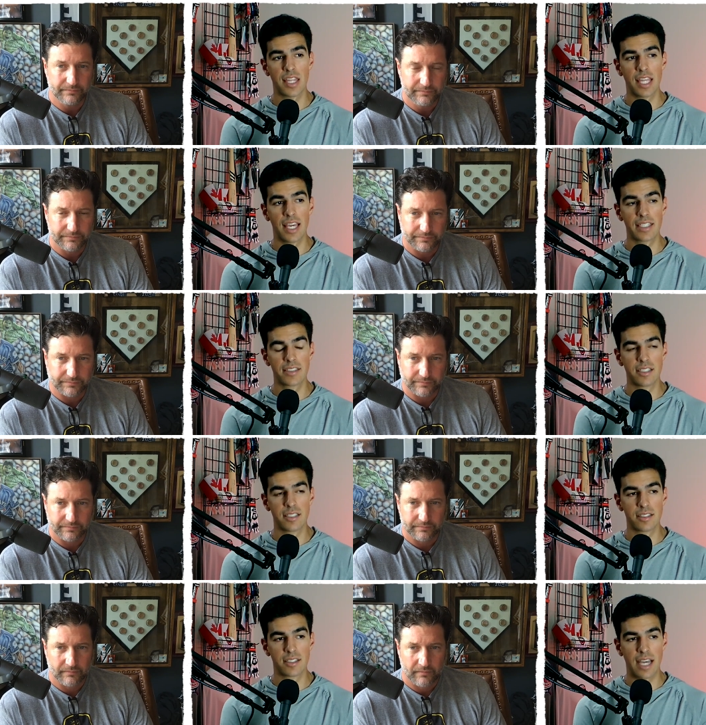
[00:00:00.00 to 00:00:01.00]
Speaker 1: thing, and
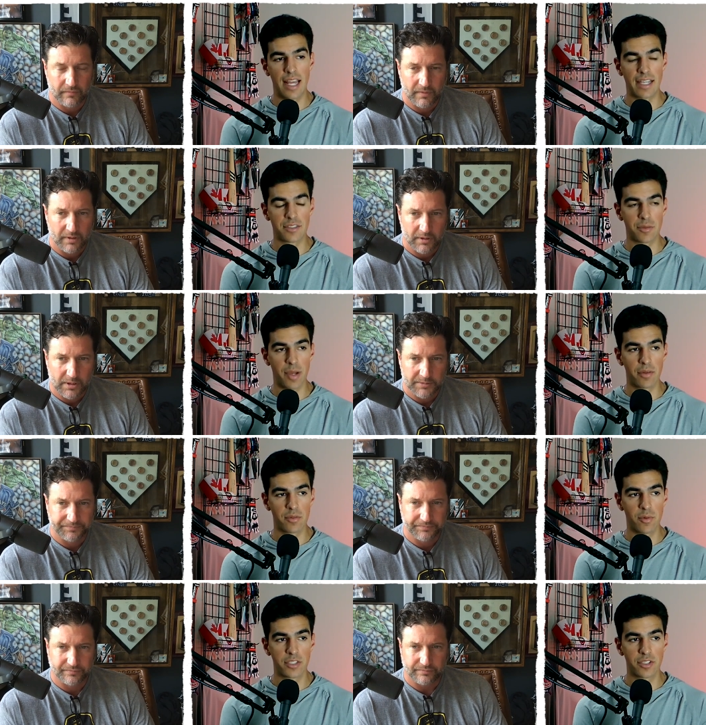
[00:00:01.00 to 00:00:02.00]
to kind of answer my own
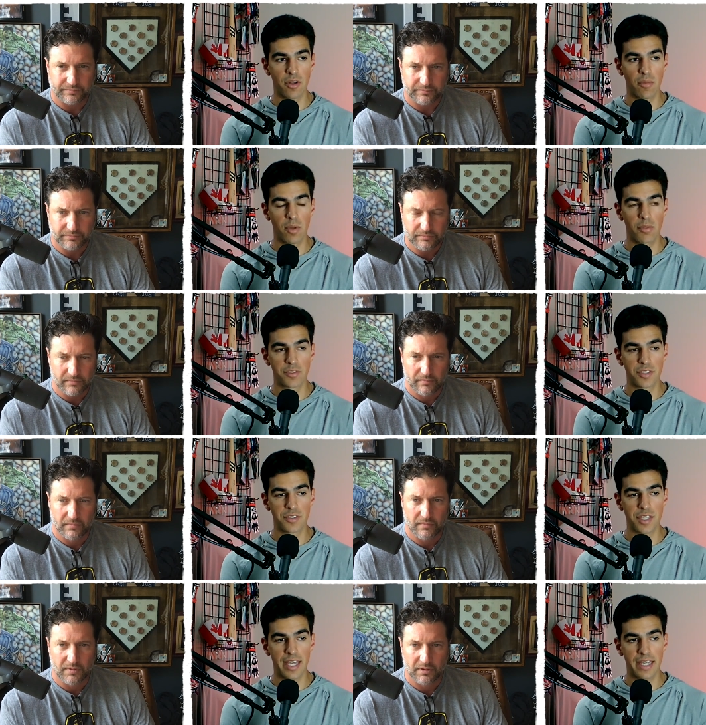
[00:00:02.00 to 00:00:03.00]
question almost,
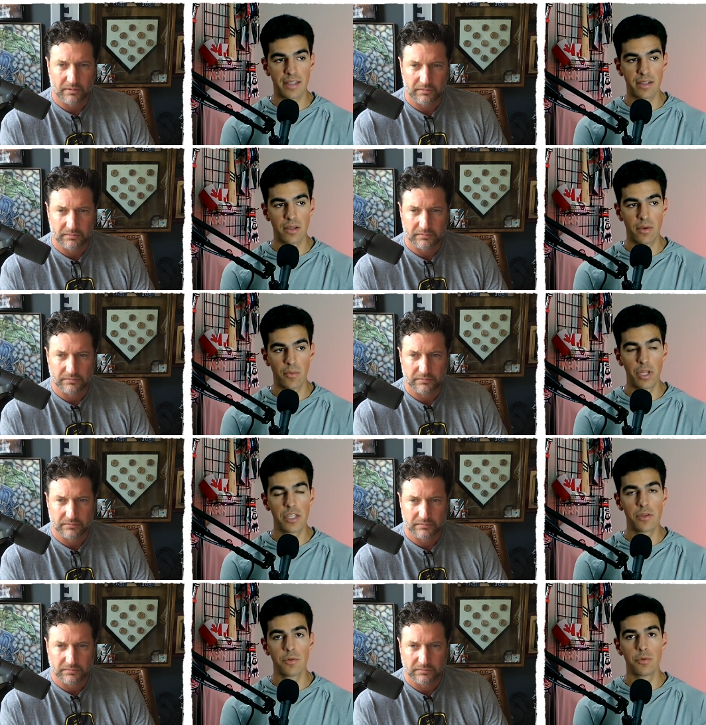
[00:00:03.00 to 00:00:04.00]
is like when
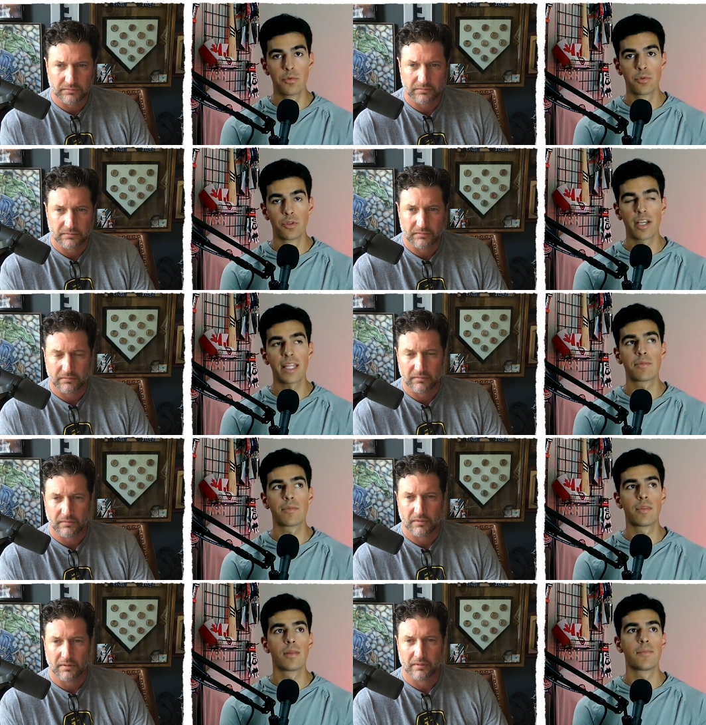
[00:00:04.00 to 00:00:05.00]
you look at
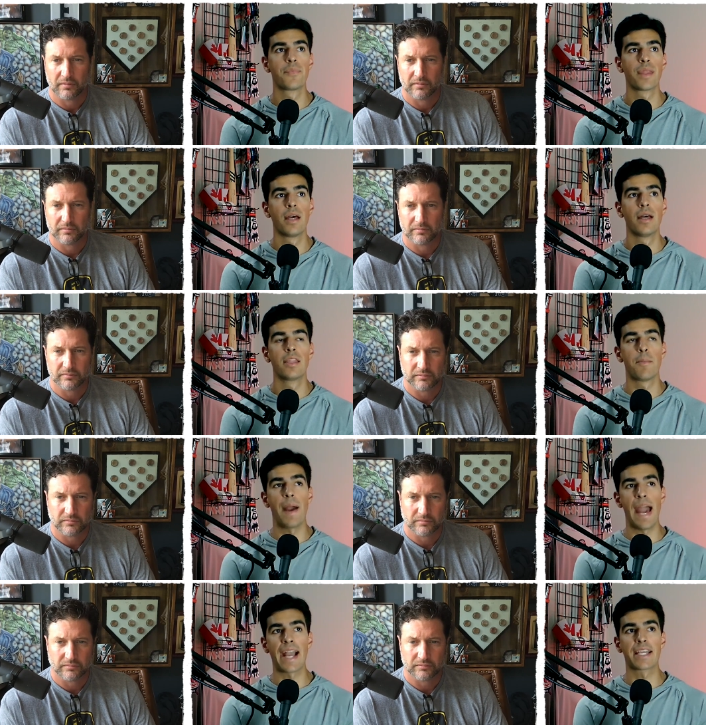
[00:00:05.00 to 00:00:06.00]
the
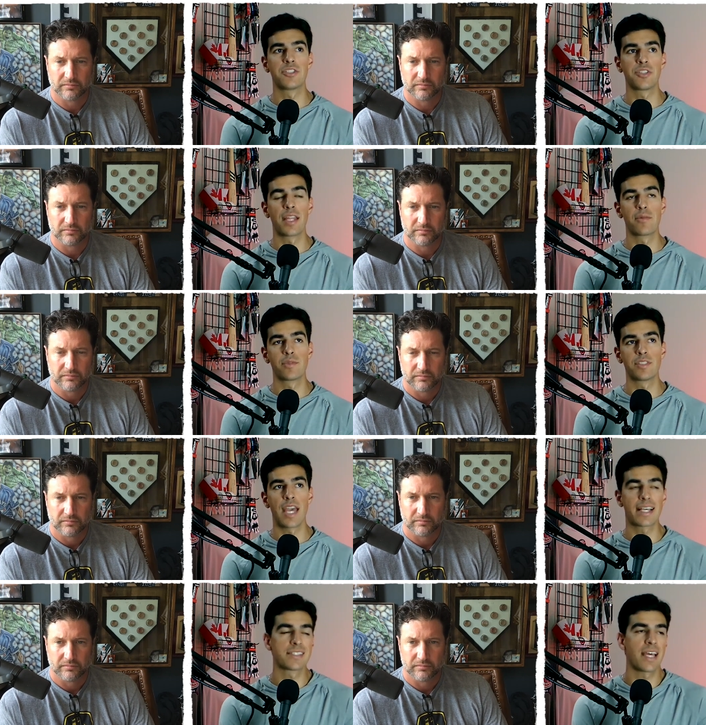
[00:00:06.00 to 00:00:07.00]
package that it would
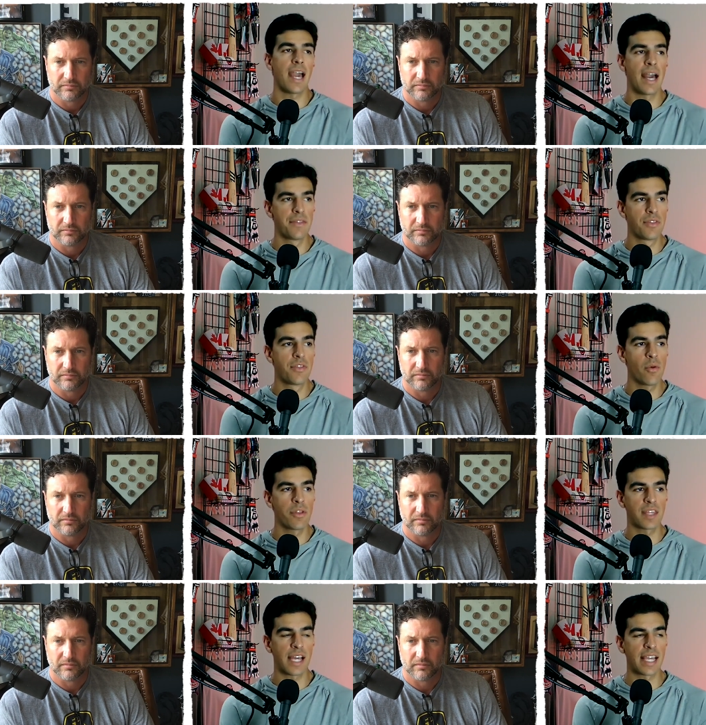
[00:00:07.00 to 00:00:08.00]
take because I, I, the only
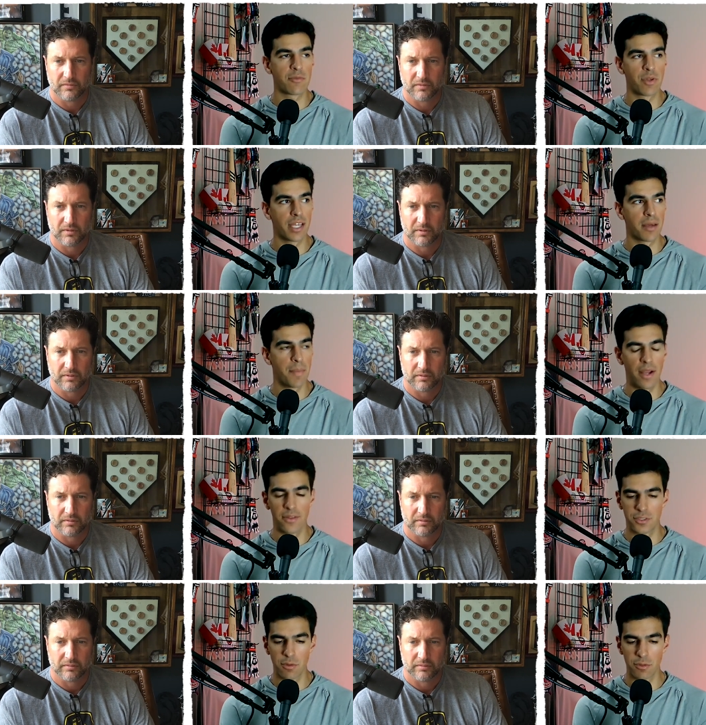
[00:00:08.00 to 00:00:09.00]
thing I can really compare
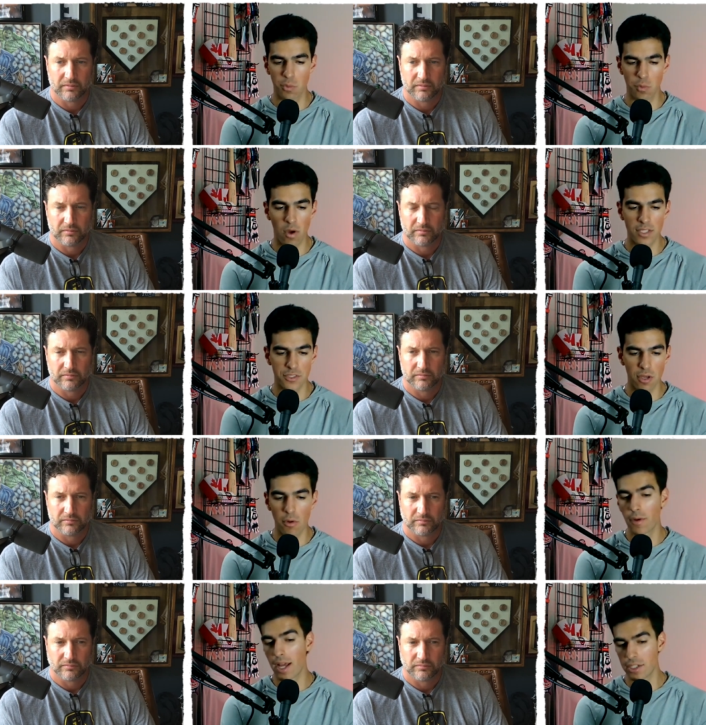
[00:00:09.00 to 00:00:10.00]
this to is when Juan
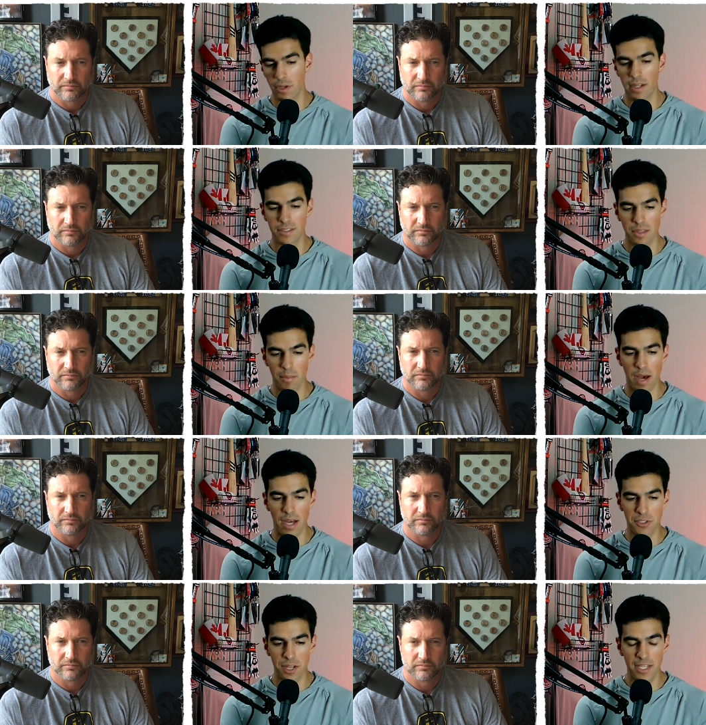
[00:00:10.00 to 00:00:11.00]
Soto got traded to the
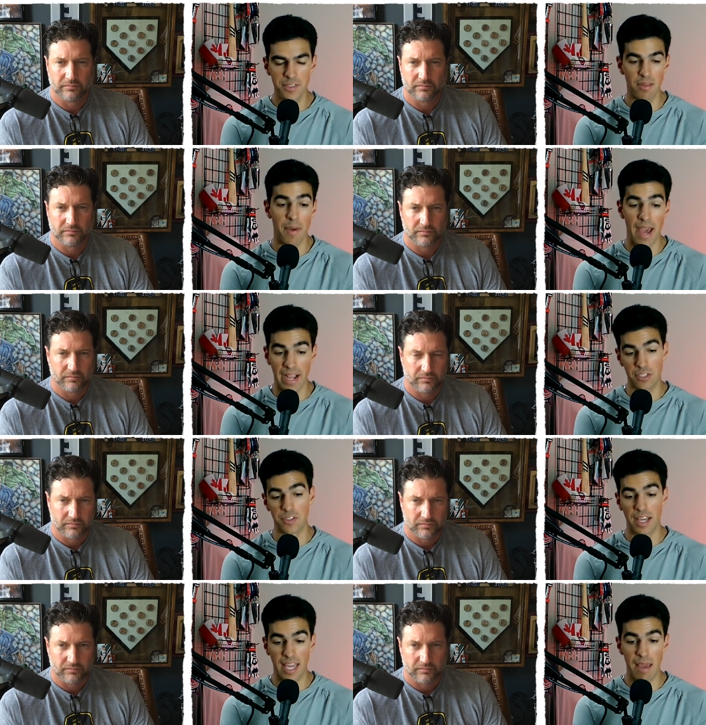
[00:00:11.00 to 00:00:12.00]
Padres and the package
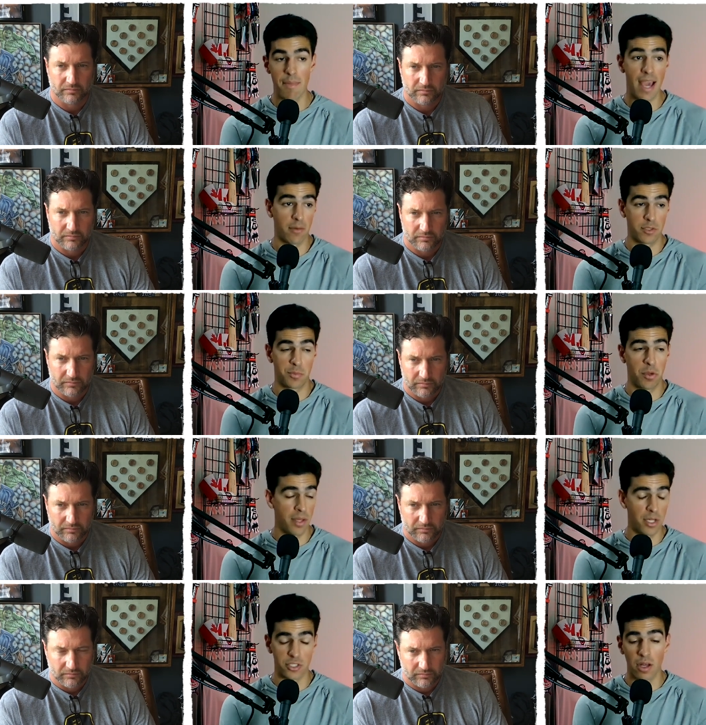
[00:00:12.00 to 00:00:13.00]
that came back was pretty
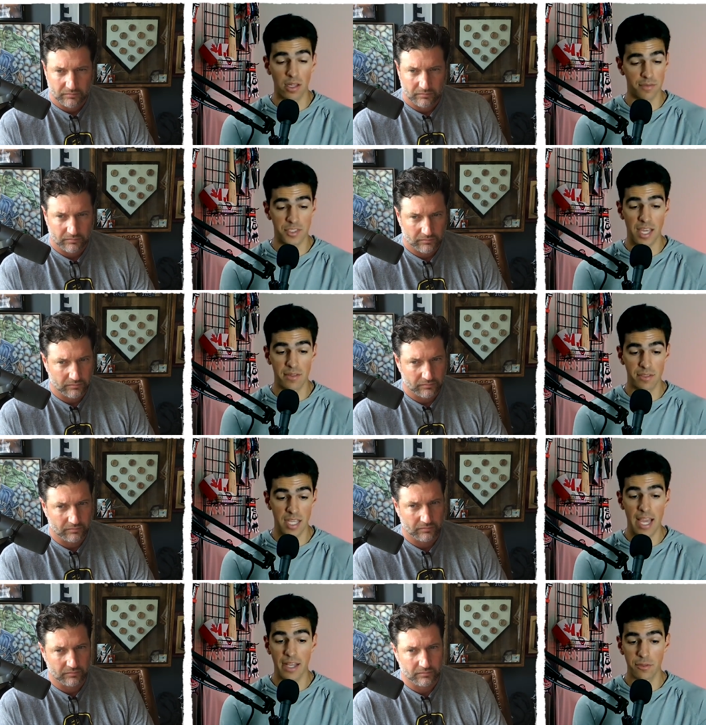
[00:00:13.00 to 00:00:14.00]
much all of San
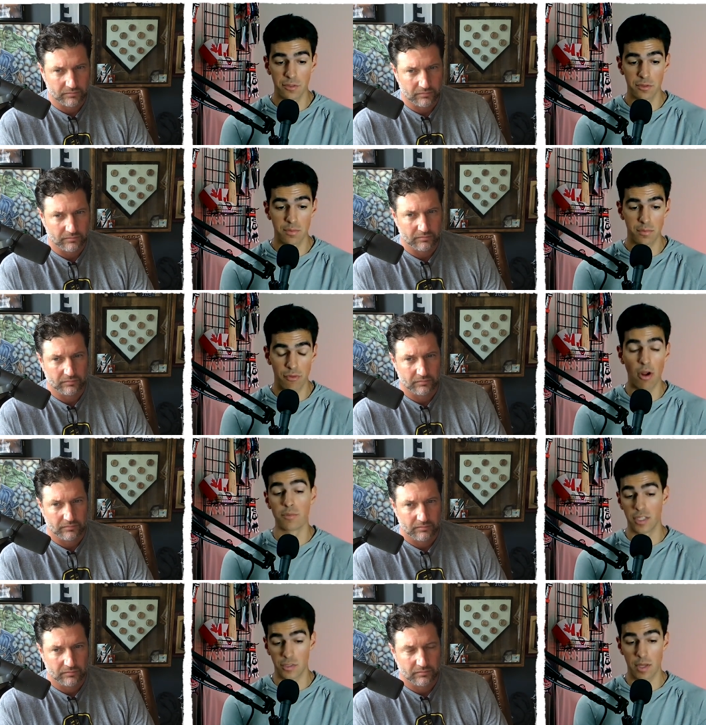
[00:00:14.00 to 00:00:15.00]
Diego's farm
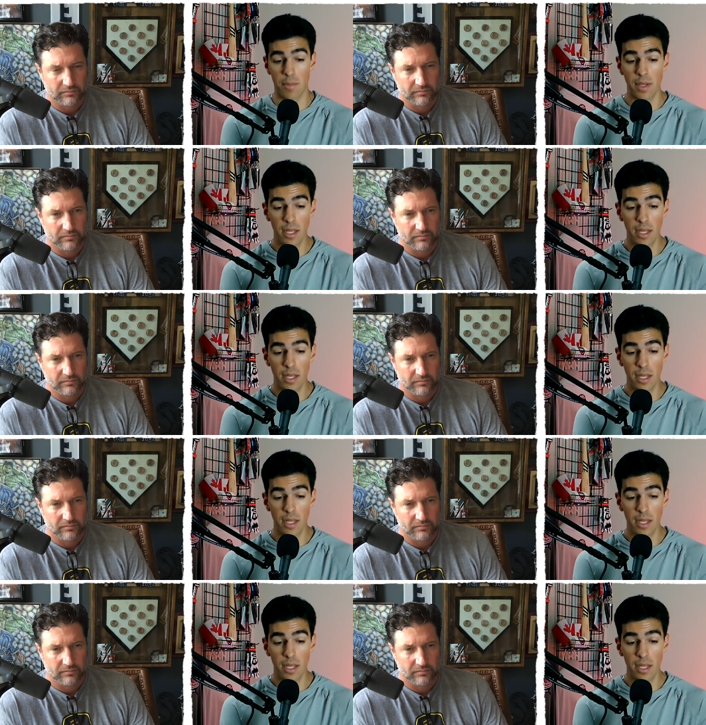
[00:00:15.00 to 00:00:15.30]
system.